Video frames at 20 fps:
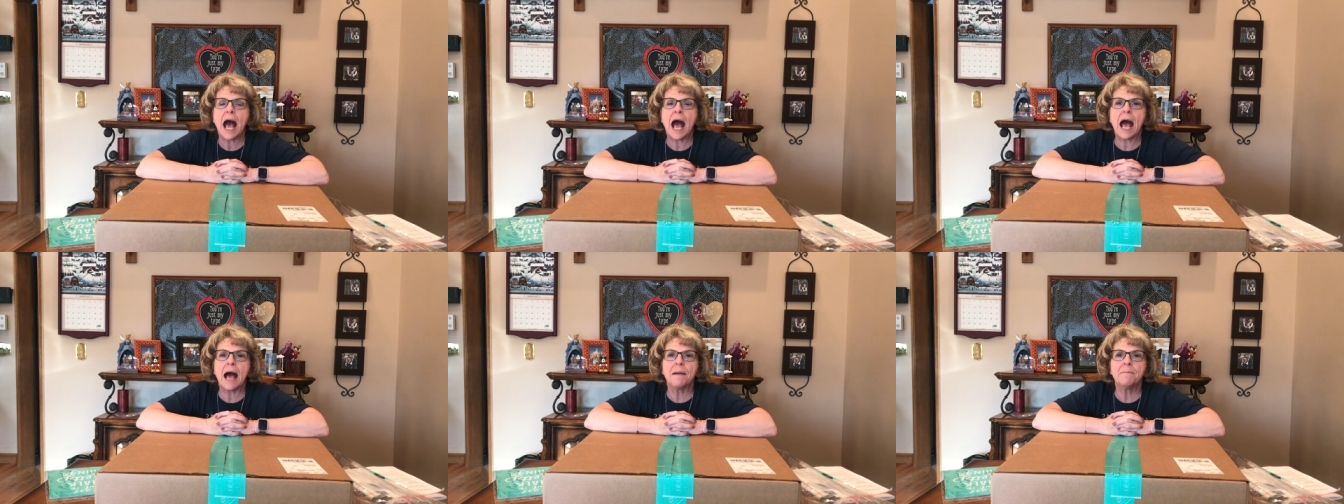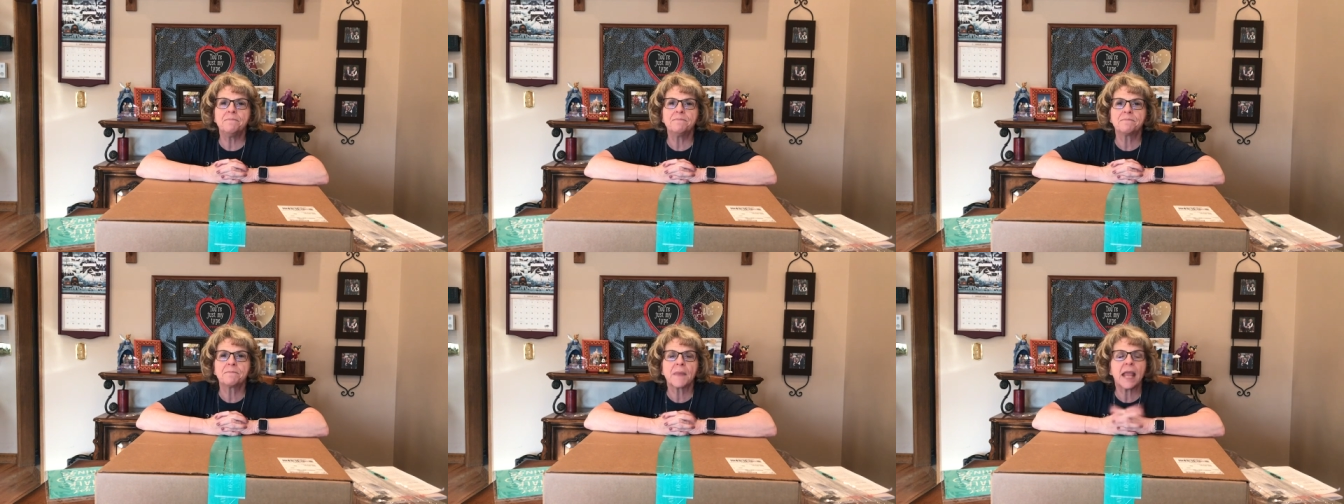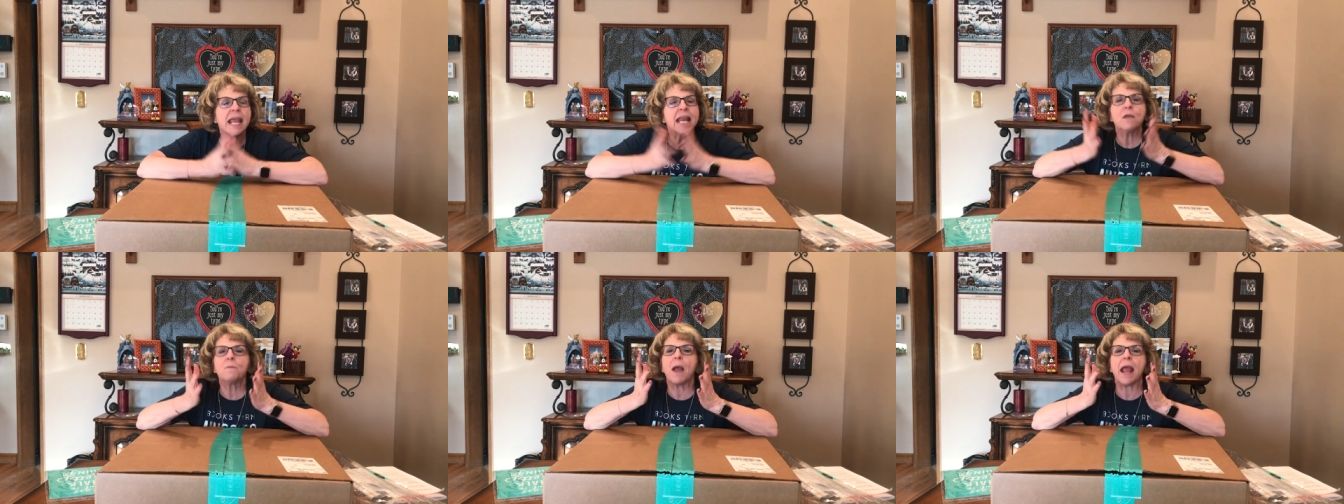Um,
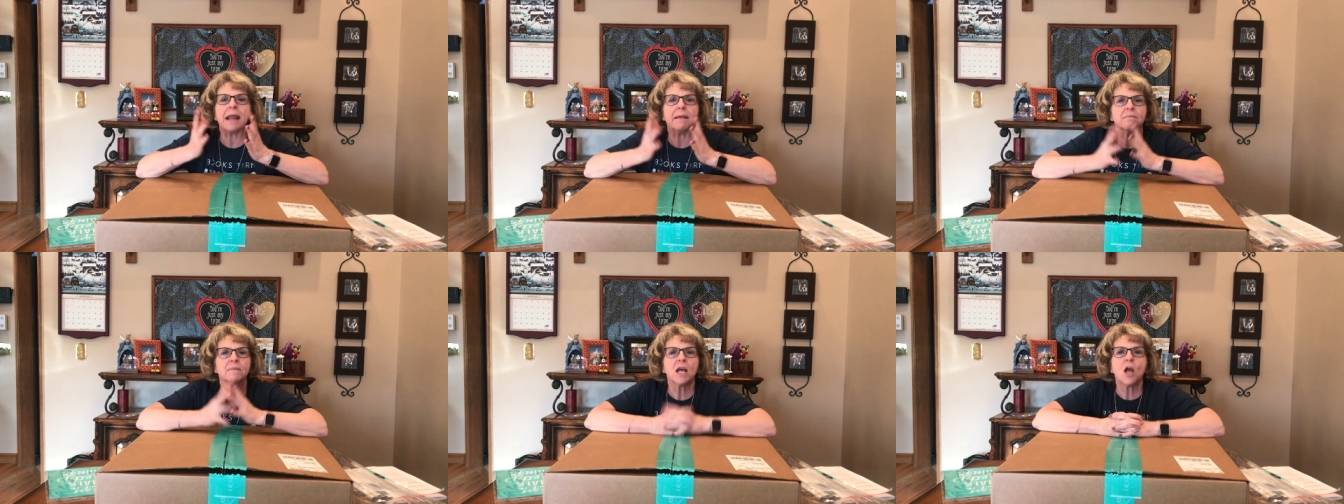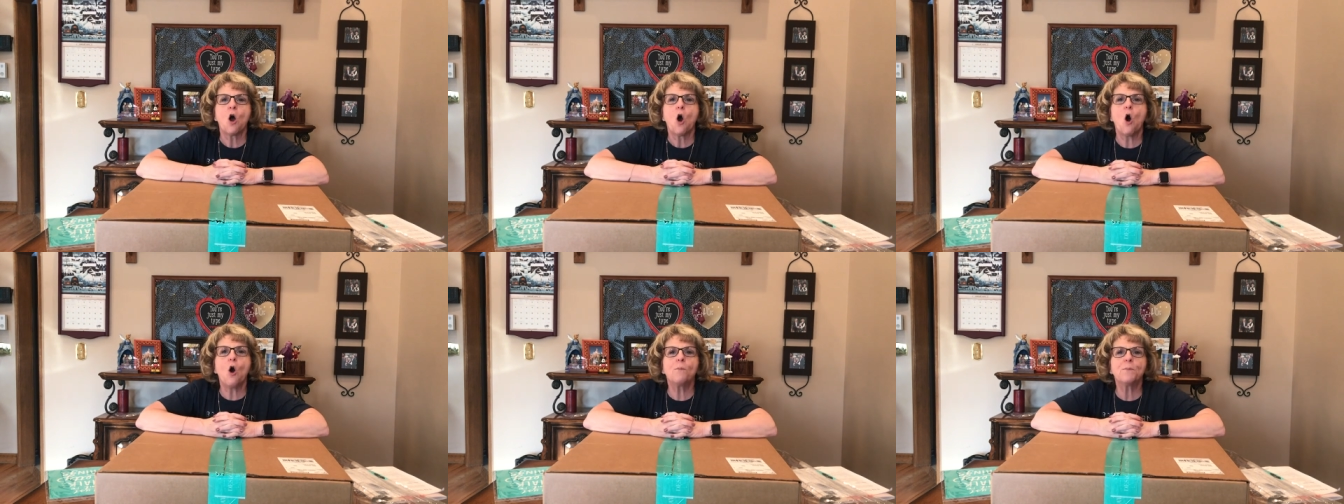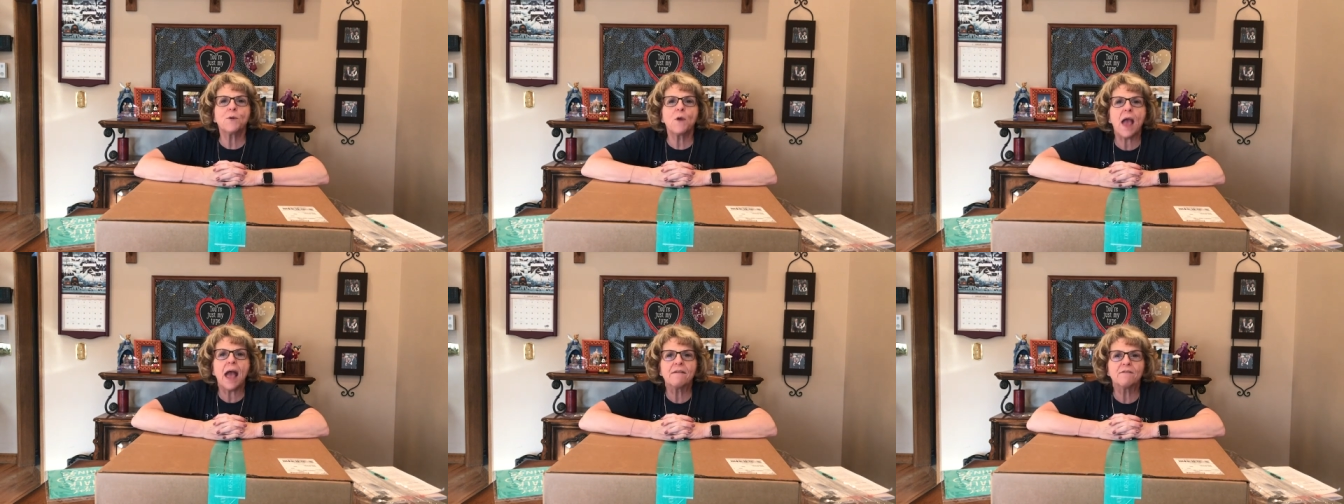anyway,
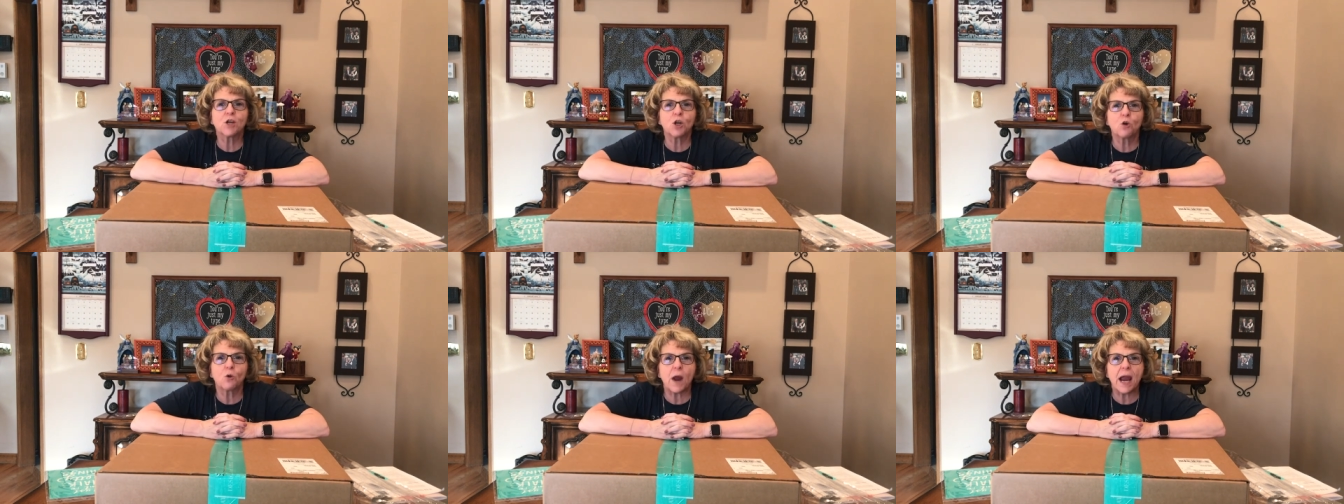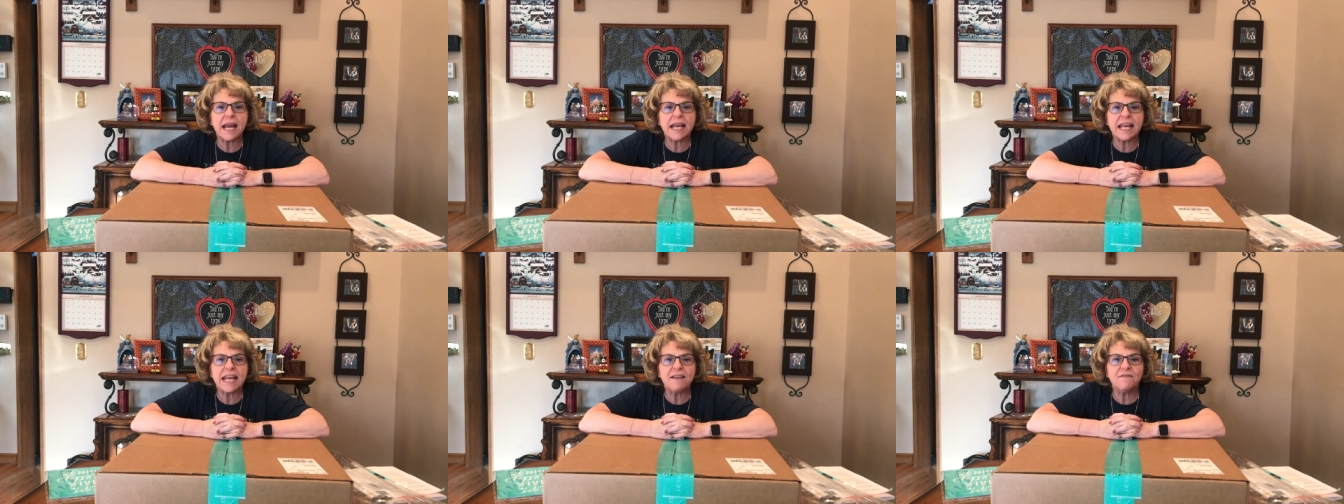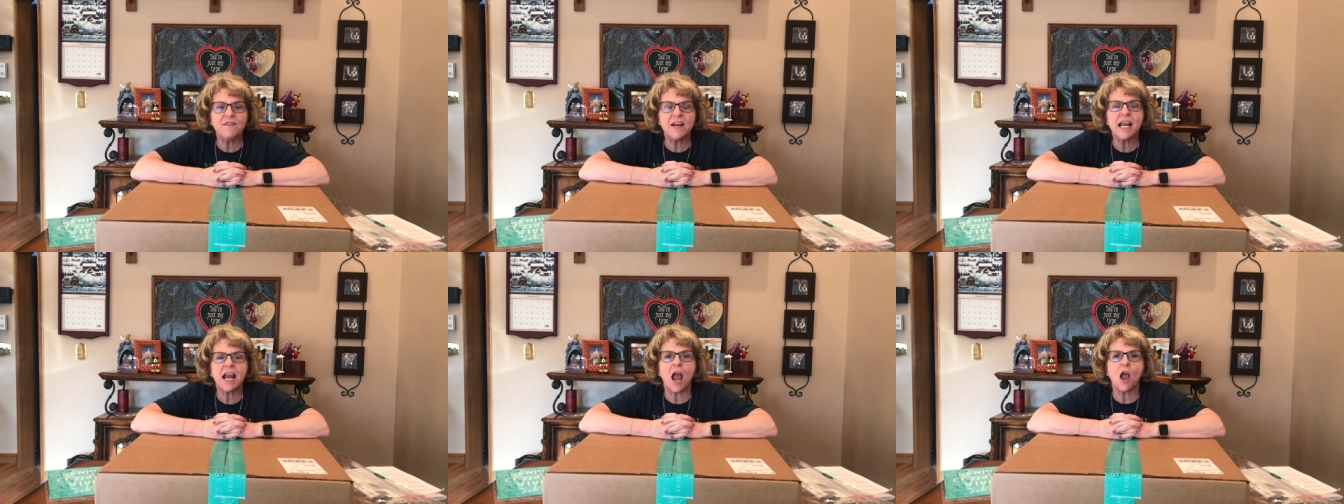Hope you have a great
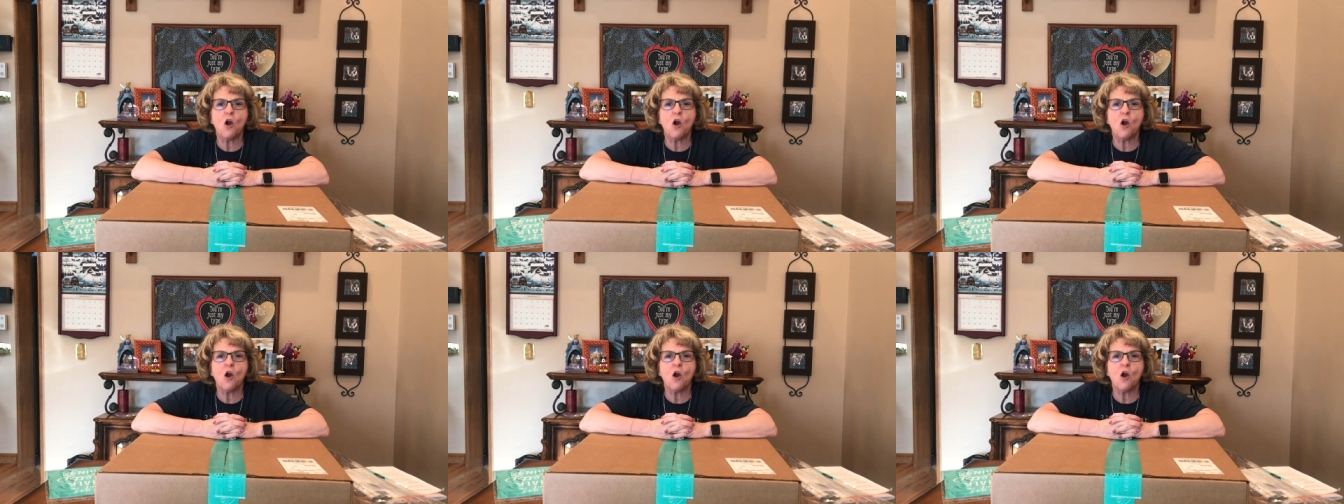evening.